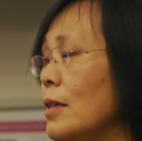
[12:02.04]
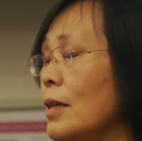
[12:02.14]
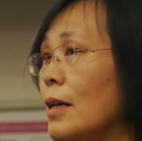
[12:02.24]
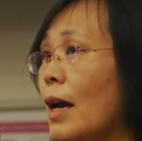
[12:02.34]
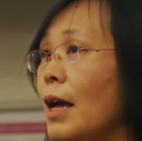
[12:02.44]

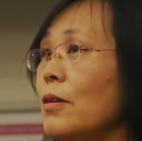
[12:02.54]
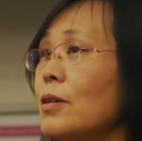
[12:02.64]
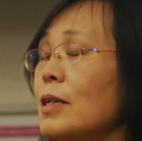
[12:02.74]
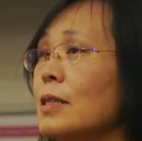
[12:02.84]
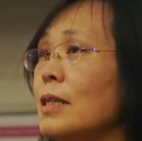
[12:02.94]
the
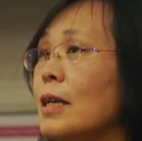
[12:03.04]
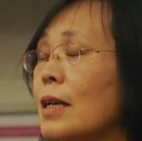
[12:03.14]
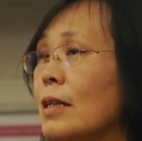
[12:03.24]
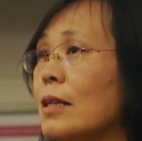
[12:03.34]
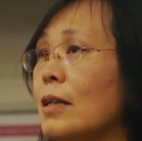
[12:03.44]
accuracy
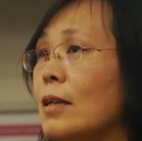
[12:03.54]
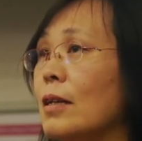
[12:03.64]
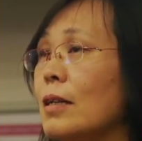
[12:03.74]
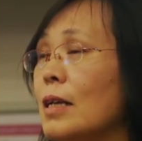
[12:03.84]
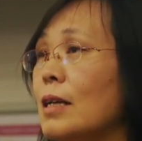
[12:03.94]
in the
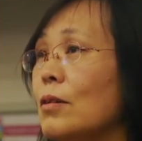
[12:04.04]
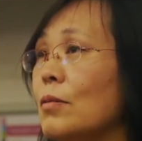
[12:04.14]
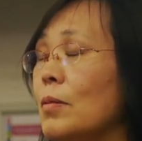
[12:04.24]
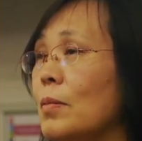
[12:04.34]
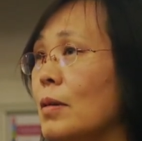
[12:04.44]

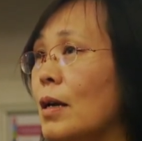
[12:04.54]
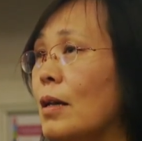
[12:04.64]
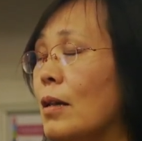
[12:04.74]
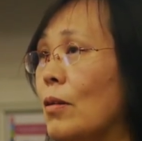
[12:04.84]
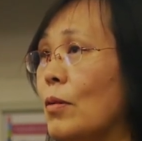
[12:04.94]
needle
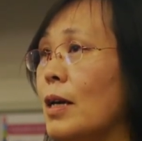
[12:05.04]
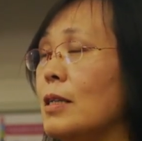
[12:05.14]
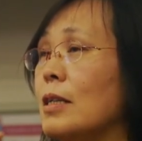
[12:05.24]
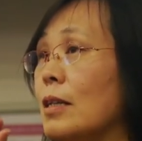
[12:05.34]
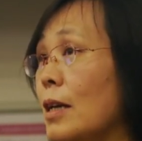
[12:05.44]
uh,
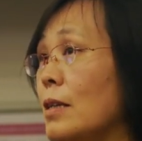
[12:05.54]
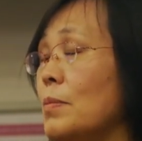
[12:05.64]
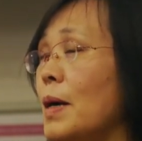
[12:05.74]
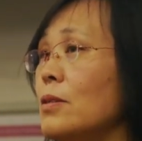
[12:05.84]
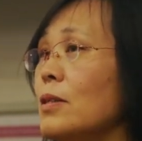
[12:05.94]
location,
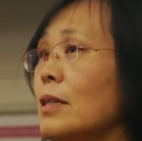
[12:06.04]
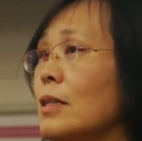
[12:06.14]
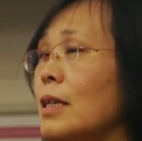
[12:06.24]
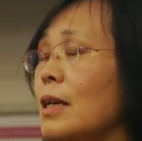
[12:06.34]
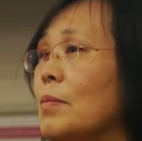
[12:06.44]
especially the
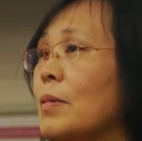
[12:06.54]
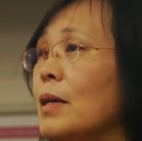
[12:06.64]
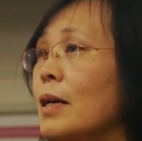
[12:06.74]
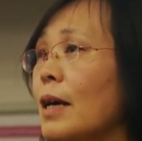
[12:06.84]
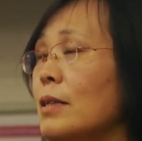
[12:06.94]
tip,
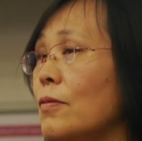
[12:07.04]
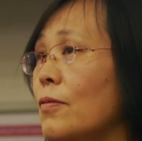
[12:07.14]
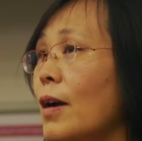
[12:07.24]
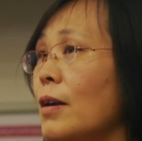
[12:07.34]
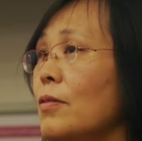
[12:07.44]
is
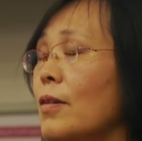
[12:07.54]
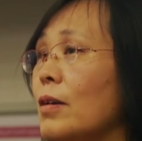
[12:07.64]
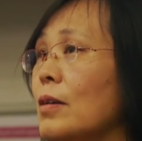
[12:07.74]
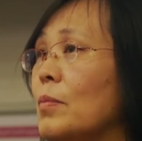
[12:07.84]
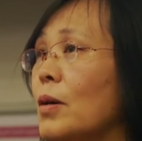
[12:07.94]
very,
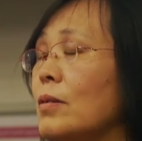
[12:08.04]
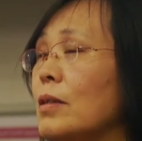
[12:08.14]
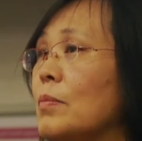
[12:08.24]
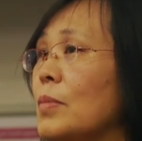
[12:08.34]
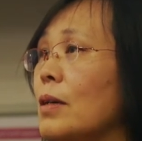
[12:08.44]
very
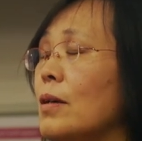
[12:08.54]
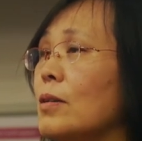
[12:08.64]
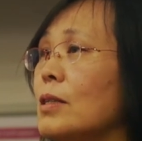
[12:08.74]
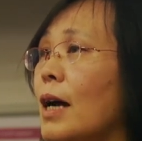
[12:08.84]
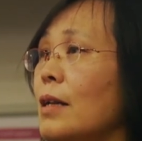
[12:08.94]
important
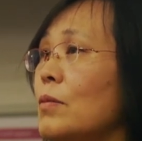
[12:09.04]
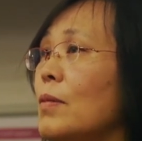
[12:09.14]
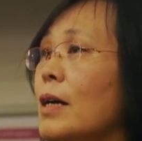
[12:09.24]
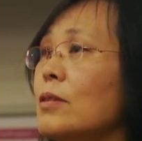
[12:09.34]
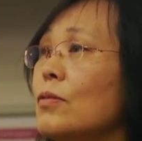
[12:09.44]
because
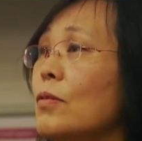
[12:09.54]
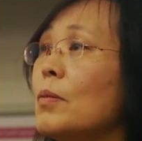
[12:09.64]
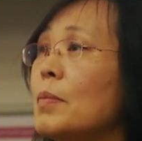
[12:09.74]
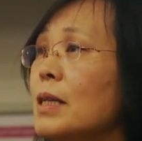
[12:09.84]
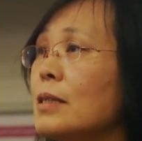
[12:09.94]
otherwise you
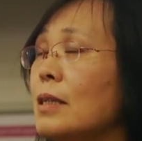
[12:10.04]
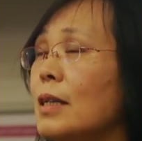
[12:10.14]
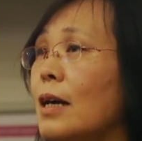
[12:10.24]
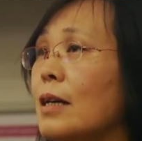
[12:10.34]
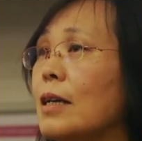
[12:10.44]
will miss the
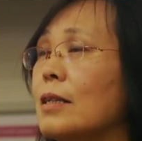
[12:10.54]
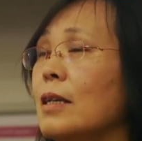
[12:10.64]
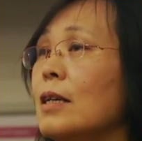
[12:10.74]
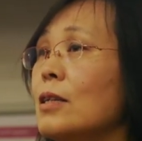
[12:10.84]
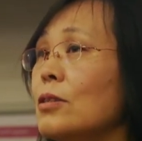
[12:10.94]
target.
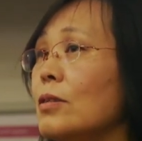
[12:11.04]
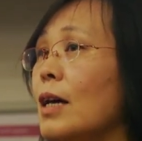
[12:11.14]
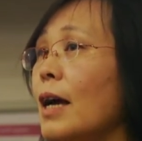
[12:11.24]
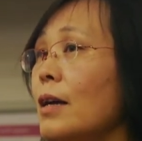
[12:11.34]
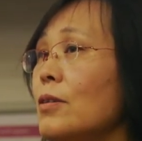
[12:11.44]
So
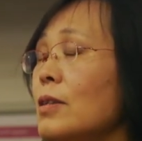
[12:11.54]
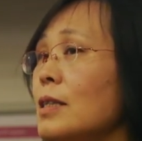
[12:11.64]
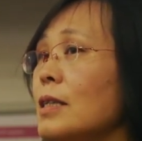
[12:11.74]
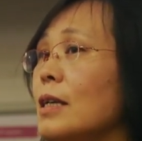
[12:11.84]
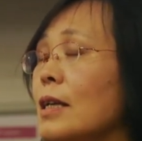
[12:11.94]
the
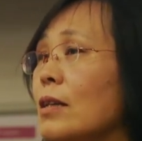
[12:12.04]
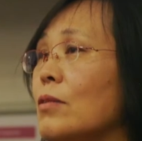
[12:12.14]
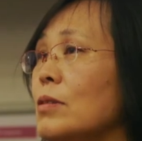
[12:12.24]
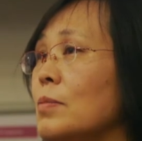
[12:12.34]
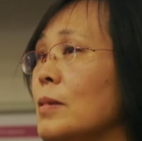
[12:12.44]
accuracy in those